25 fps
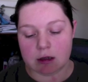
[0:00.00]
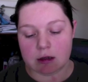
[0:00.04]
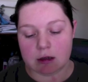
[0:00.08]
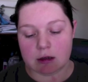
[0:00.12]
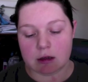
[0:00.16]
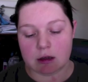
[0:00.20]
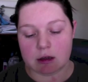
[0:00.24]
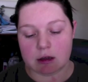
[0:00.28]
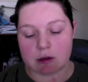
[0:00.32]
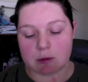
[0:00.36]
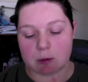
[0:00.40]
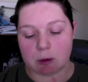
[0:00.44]

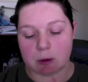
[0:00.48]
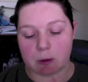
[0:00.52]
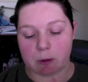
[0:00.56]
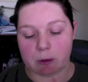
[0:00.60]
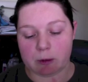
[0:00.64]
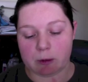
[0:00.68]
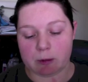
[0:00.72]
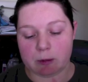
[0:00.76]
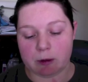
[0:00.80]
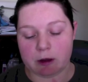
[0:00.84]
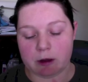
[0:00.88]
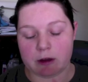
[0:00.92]
it's
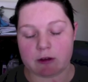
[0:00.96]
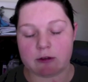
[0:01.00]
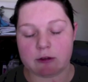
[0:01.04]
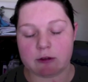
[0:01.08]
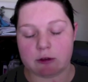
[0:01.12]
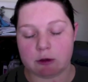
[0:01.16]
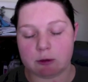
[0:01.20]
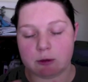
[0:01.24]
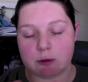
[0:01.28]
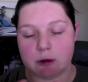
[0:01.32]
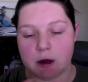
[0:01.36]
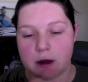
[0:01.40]
probably best
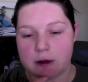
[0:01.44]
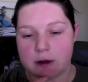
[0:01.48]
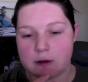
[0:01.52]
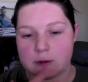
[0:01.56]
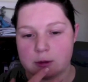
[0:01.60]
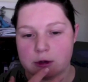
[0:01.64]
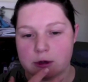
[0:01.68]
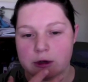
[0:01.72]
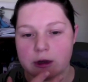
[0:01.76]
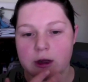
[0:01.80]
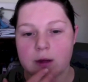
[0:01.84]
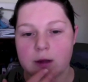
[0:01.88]
to apply
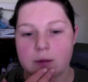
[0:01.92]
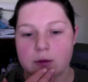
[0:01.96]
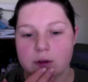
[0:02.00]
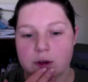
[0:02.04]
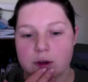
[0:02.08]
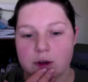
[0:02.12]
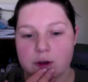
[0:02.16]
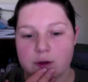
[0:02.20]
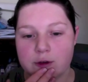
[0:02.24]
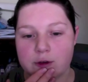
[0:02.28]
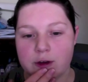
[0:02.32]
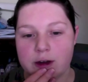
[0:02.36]
spirit gum
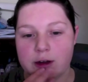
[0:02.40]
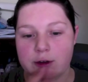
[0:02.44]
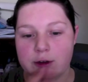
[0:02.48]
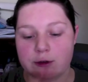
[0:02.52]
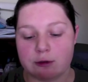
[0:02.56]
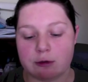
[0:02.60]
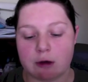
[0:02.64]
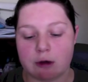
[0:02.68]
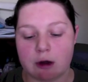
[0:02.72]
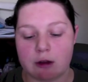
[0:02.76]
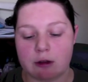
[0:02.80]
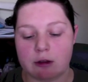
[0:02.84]
to your
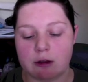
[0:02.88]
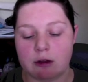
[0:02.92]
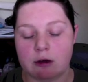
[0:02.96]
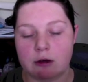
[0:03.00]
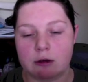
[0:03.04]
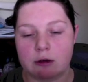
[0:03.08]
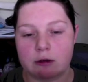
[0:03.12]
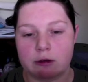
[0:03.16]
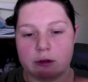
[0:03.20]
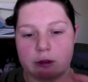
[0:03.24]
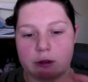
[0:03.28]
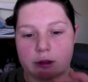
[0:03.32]
face rather than
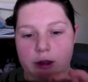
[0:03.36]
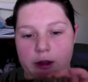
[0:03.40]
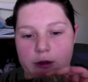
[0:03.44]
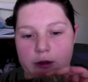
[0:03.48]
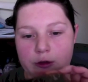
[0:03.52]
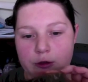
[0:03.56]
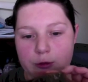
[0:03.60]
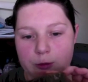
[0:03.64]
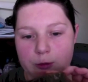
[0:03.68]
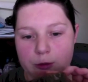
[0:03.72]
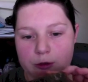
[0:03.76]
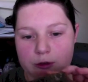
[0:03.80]
onto the
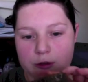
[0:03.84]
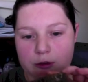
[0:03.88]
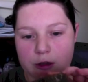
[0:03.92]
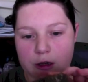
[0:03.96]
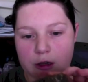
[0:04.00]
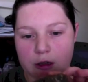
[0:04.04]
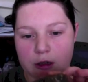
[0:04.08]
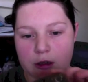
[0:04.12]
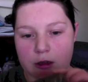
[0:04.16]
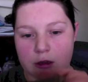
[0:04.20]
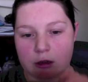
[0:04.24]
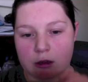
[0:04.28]
actual
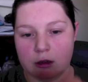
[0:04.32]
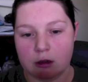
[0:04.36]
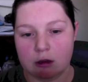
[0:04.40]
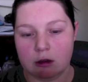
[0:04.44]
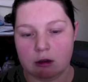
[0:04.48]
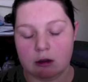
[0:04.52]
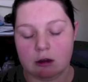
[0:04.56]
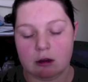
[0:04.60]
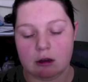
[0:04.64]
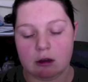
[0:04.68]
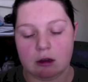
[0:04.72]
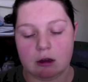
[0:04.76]
prosthetic.
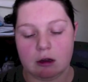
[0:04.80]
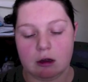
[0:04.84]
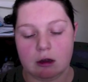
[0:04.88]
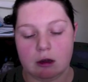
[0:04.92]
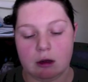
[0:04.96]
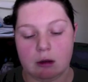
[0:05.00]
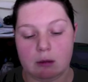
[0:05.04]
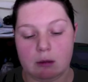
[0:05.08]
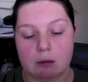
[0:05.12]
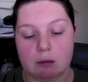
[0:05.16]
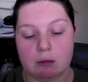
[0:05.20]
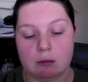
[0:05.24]

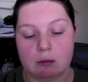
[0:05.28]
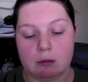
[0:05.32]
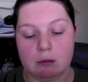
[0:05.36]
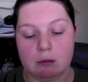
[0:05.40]
Yeah, and